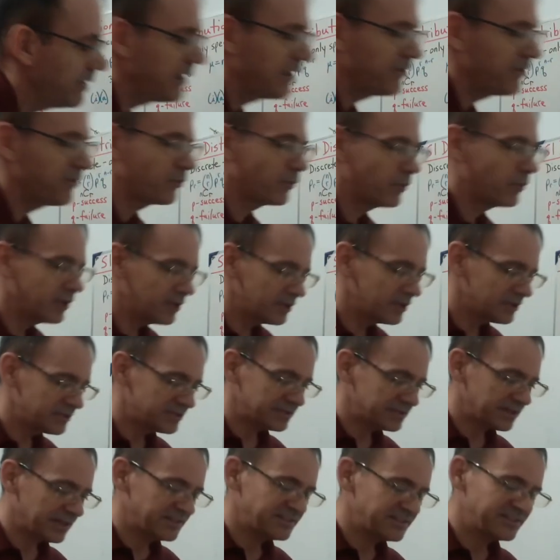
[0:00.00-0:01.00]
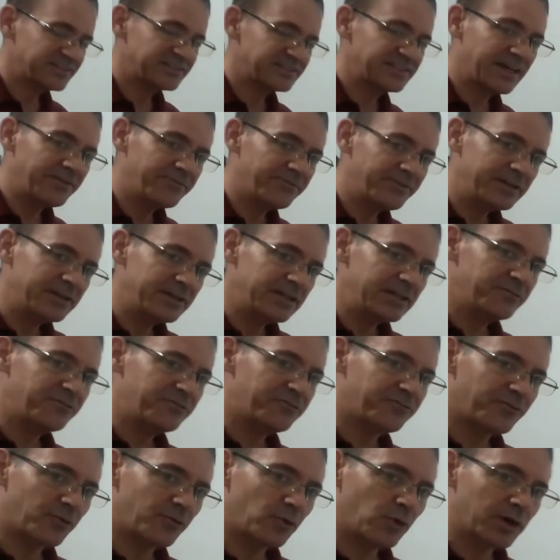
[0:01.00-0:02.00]
other words, a
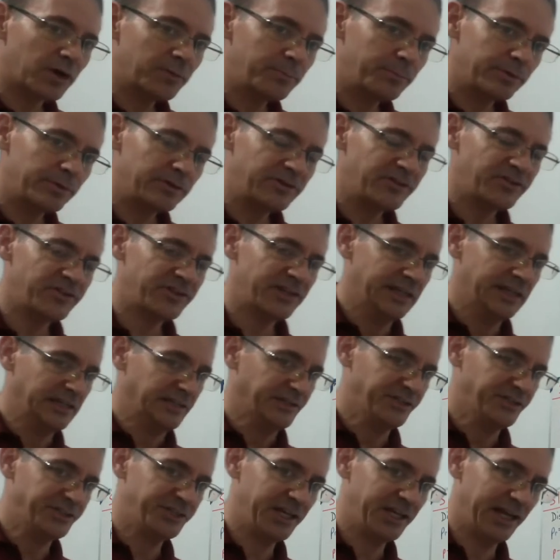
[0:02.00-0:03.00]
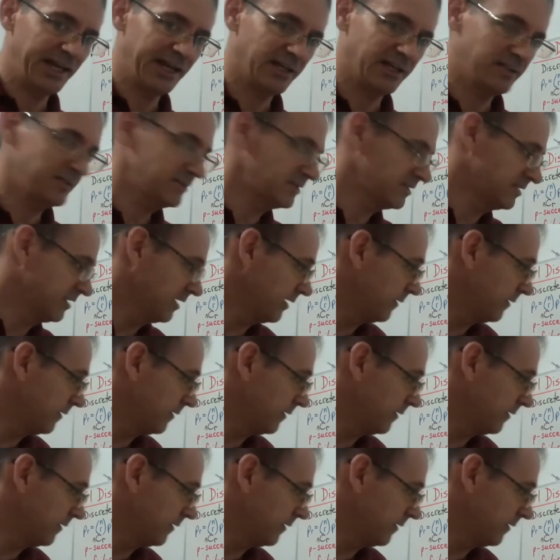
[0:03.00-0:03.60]
74% chance